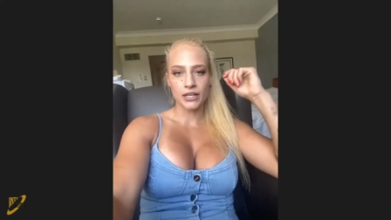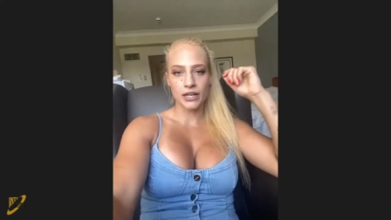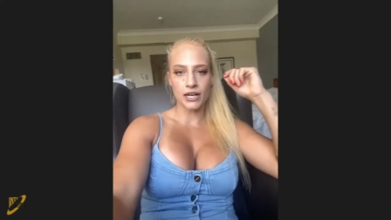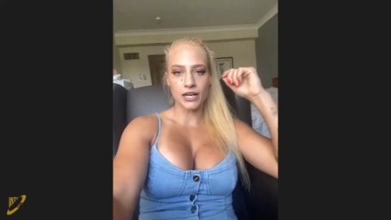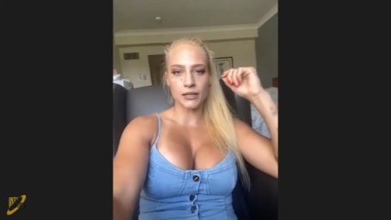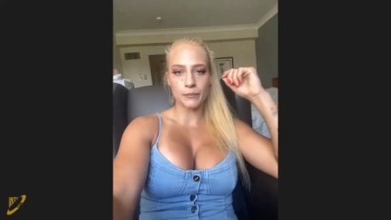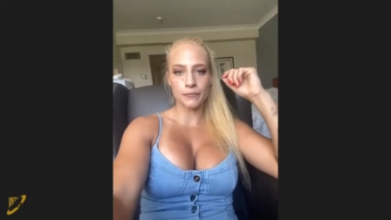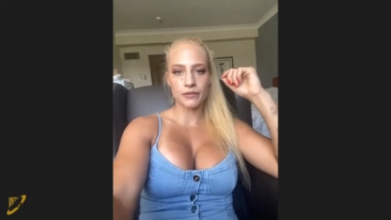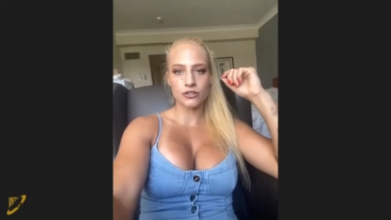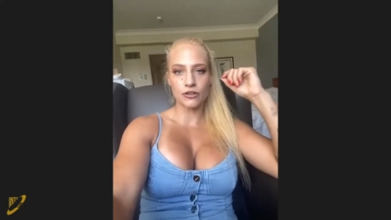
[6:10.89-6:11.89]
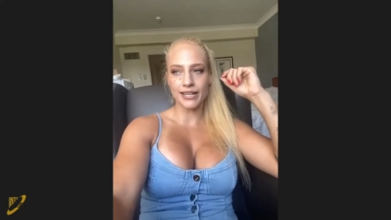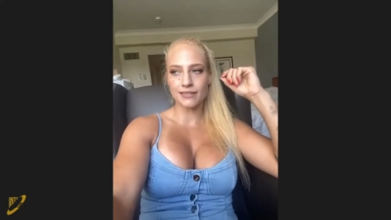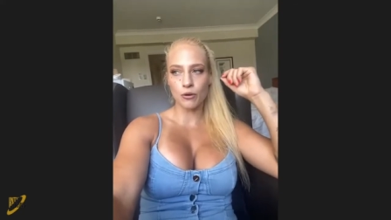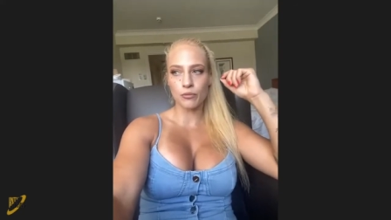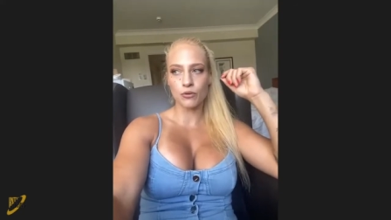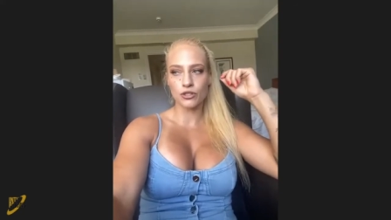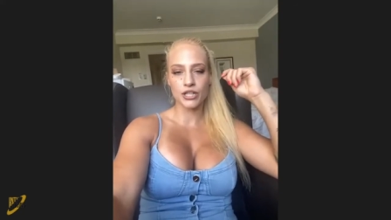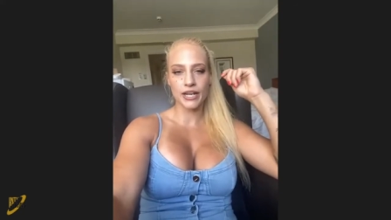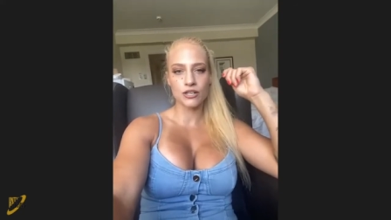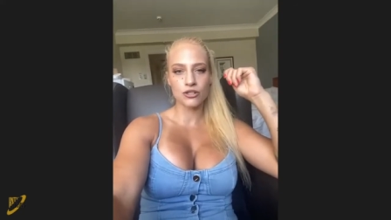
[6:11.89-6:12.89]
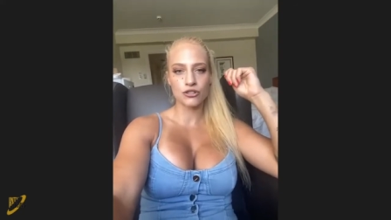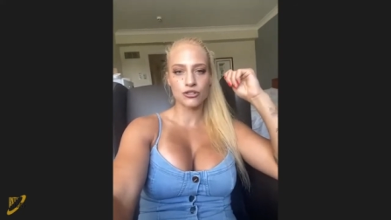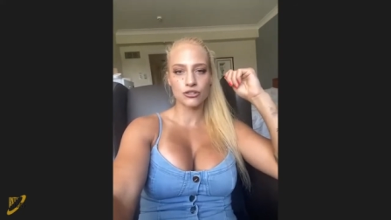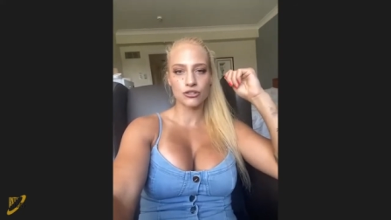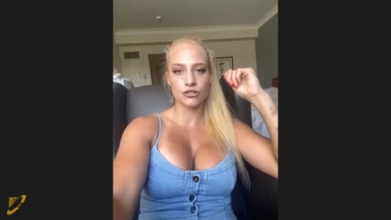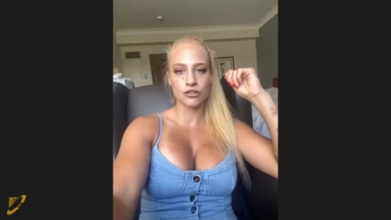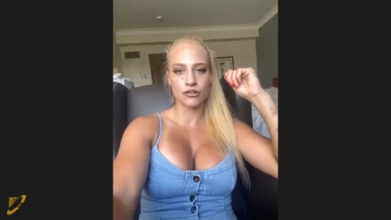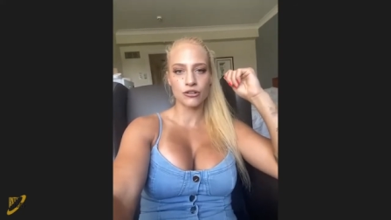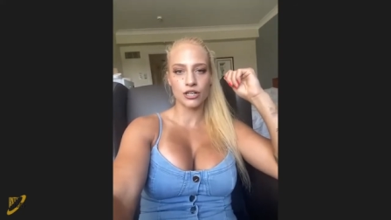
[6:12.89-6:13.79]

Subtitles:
so that's probably what's changed, you know.